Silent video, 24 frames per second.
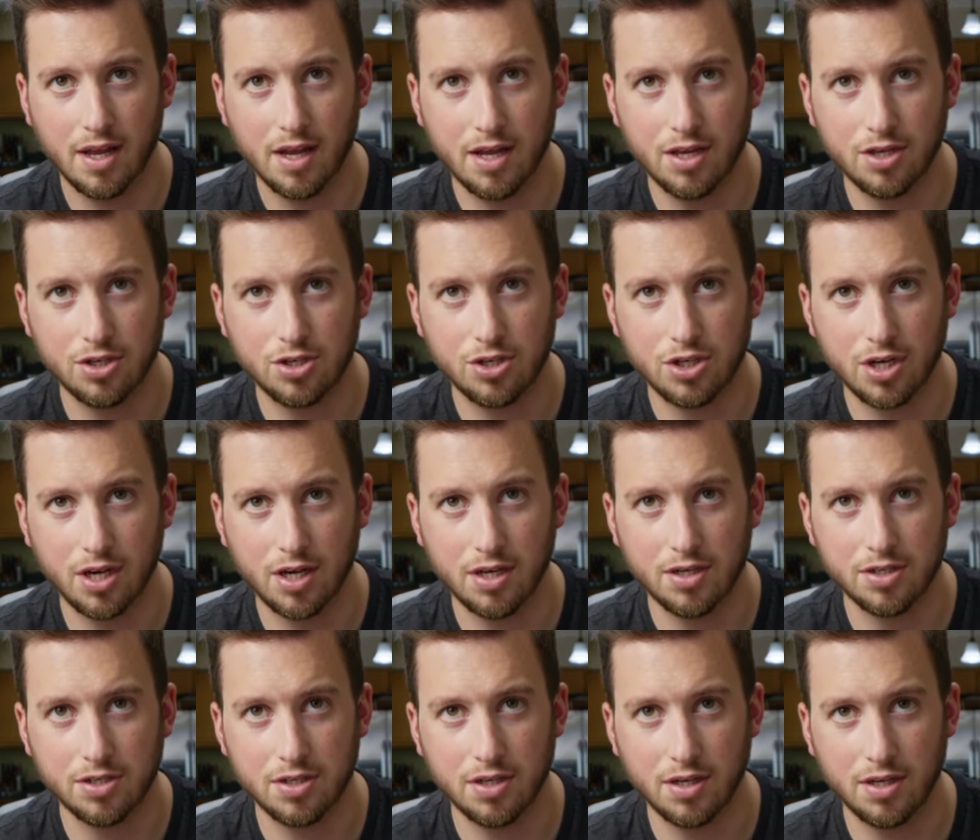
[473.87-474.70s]
and
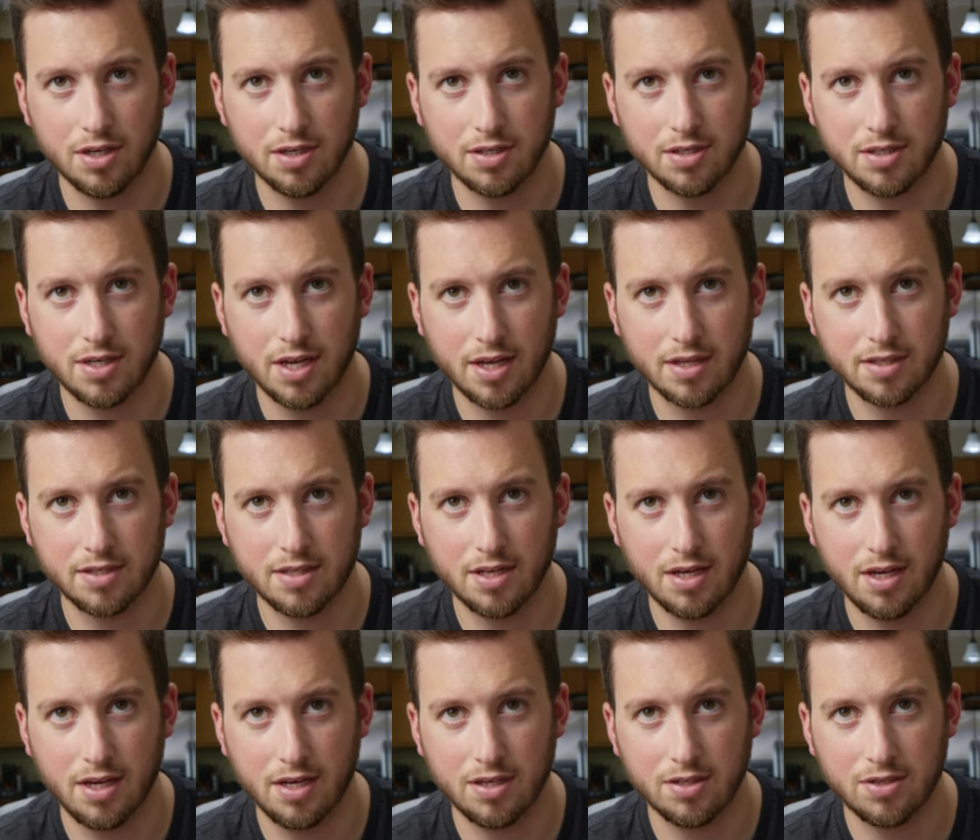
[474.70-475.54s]
change the
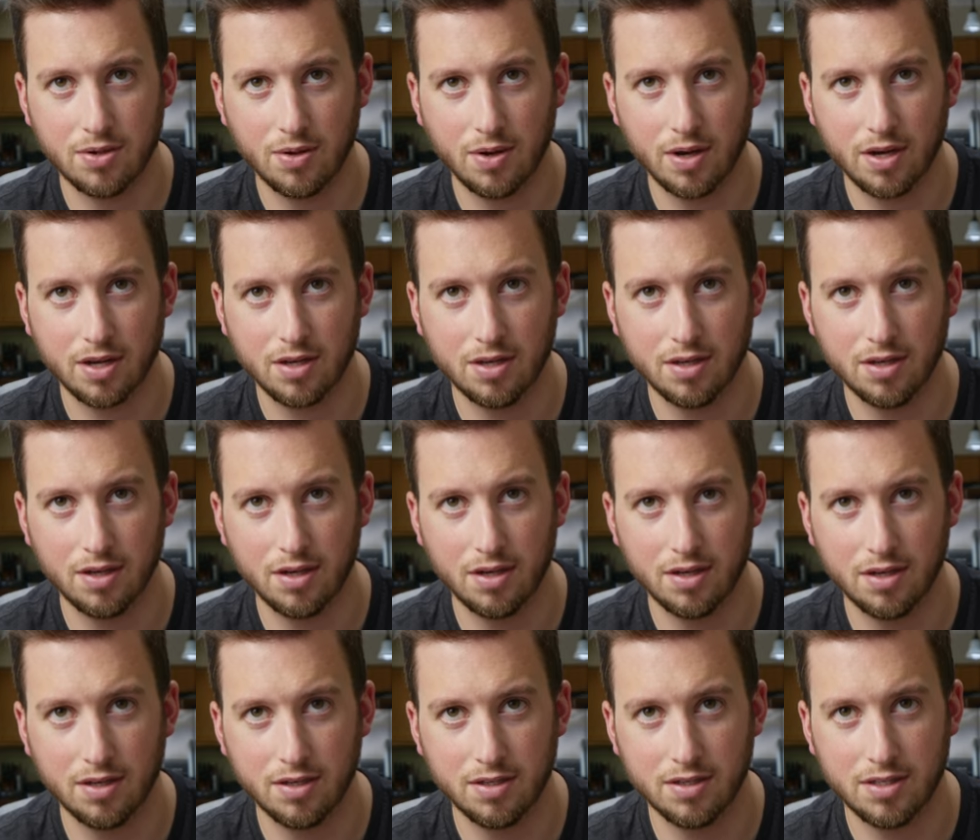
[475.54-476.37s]
intensity so I
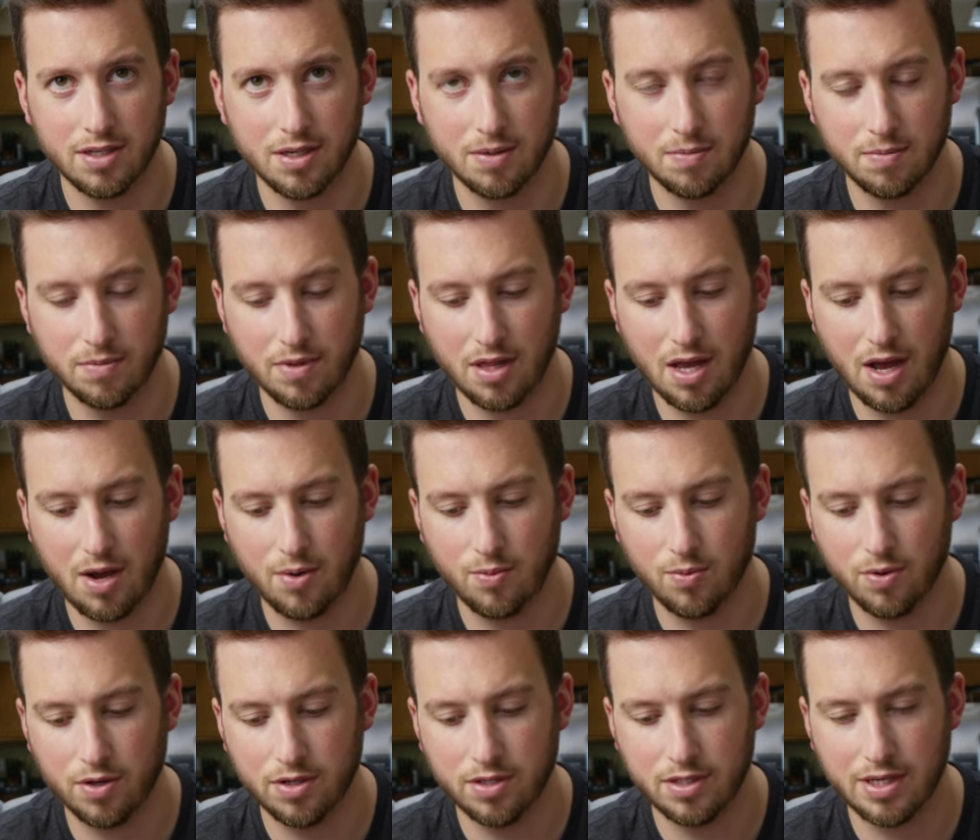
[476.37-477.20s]
can dim
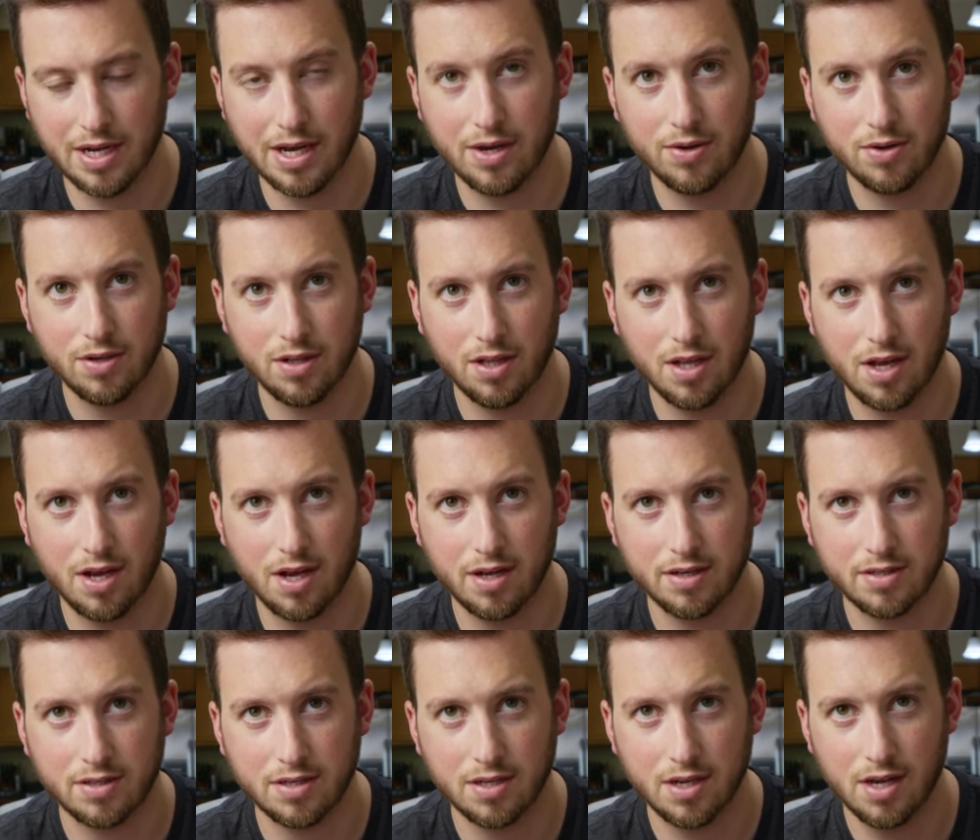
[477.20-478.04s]
that one down a
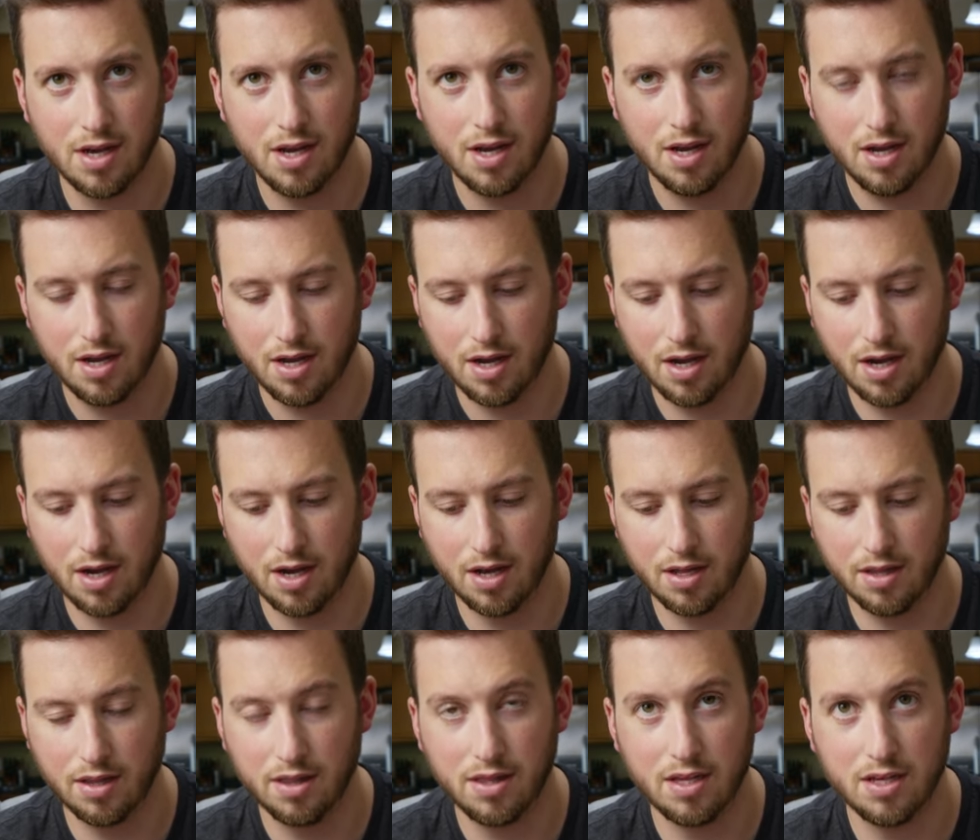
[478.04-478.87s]
lot.
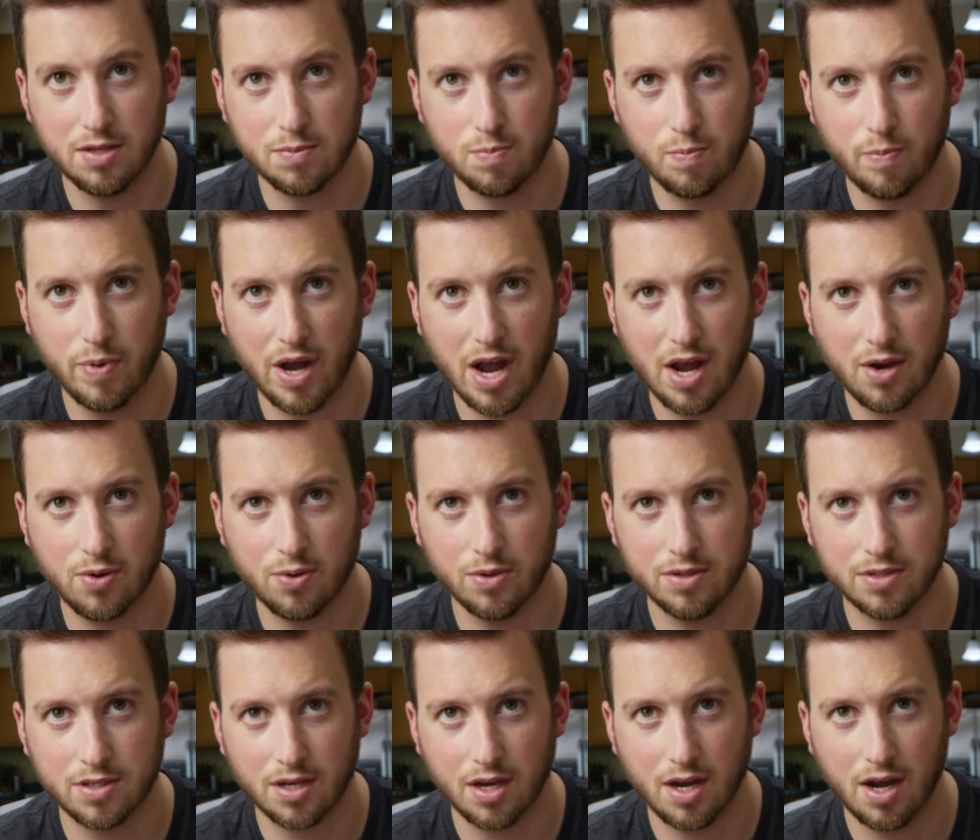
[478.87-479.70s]
Uh, these back ones I